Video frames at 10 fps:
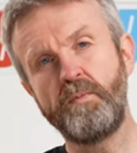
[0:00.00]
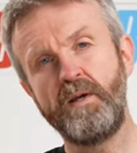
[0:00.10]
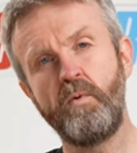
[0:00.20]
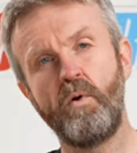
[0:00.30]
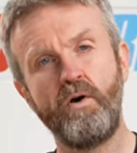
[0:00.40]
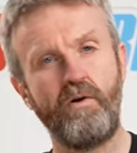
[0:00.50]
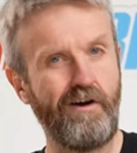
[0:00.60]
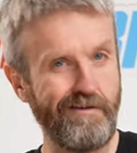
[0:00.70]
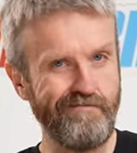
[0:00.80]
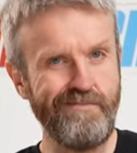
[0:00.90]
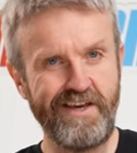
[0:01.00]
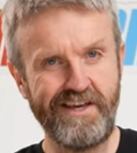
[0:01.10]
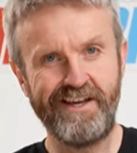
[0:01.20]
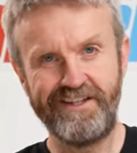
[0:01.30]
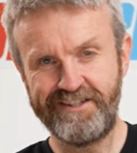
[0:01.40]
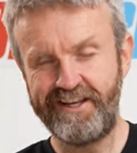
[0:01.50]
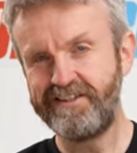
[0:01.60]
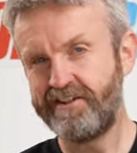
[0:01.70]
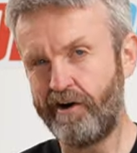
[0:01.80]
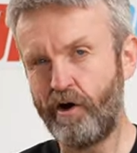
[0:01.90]
people who are like me and
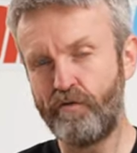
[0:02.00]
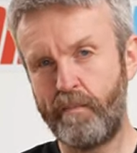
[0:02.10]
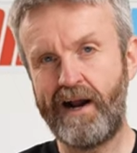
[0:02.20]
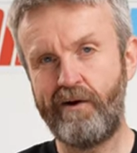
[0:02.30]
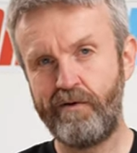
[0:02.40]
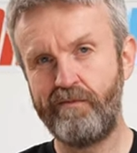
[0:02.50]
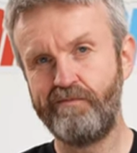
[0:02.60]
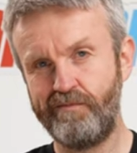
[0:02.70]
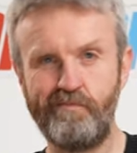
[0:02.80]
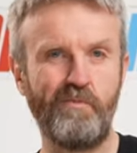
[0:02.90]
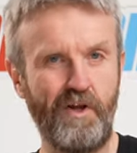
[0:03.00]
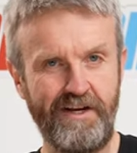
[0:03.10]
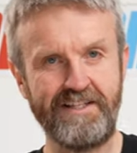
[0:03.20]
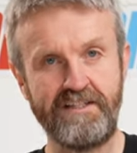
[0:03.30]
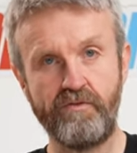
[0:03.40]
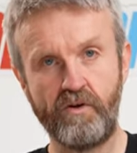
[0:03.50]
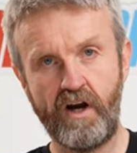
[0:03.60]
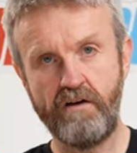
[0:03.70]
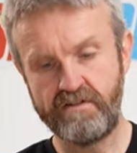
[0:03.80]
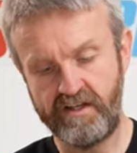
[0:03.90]
tend to overpower an anti-fog
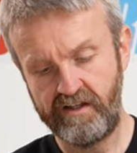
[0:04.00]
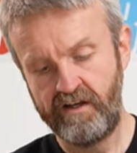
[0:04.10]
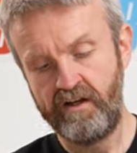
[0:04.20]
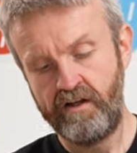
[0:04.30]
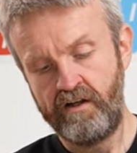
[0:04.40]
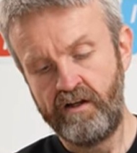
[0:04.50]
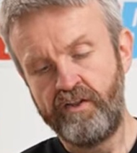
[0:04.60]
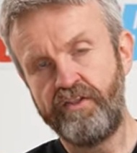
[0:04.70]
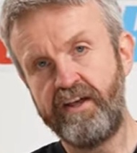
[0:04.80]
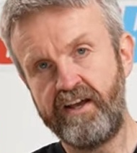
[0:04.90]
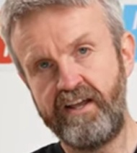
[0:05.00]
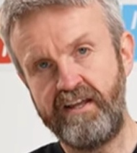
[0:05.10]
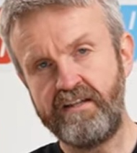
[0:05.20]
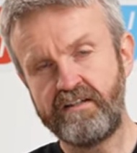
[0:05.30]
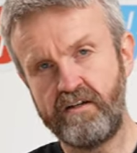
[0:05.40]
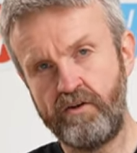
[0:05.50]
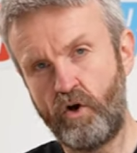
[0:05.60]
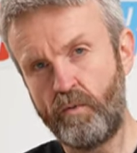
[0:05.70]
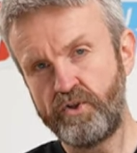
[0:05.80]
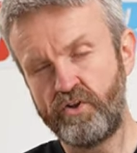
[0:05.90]
coating, there is an
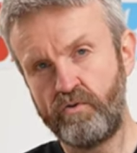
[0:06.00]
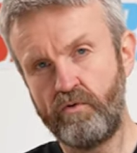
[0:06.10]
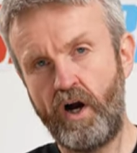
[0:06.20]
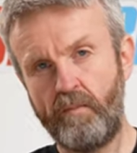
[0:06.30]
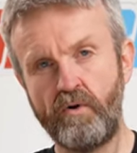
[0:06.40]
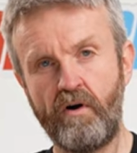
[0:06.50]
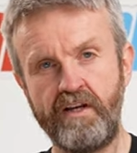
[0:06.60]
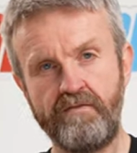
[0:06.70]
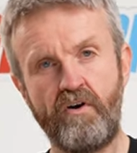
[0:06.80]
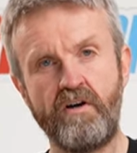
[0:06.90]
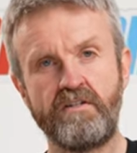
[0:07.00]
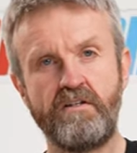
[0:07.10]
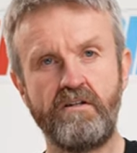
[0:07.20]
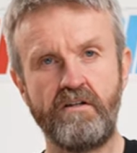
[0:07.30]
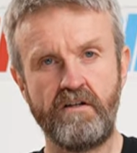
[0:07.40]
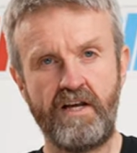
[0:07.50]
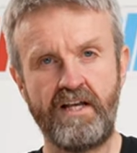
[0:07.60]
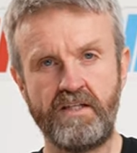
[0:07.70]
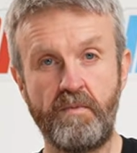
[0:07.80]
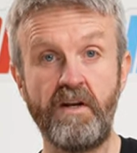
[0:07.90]
optional upgrade visor that
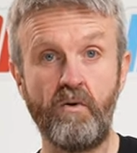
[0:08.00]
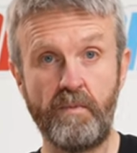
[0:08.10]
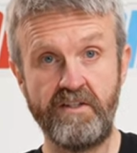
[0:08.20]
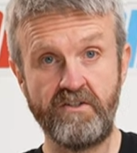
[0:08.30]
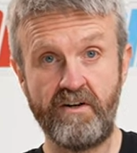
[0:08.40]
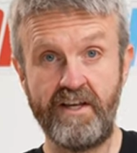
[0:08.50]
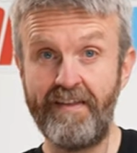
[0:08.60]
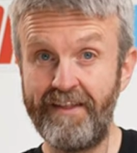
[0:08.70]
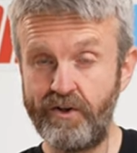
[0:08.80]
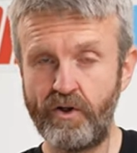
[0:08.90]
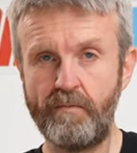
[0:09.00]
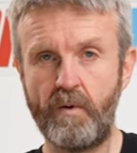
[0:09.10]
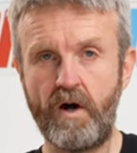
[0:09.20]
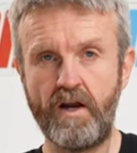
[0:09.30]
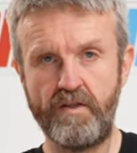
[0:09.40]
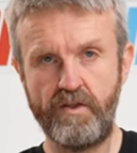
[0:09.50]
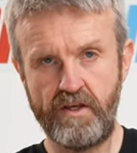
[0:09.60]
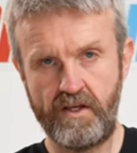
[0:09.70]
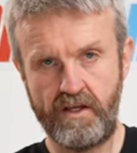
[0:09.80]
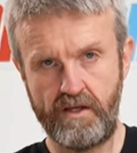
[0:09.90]
has Pinlock pins on it and then you can buy
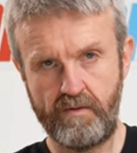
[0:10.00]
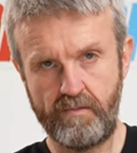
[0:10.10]
the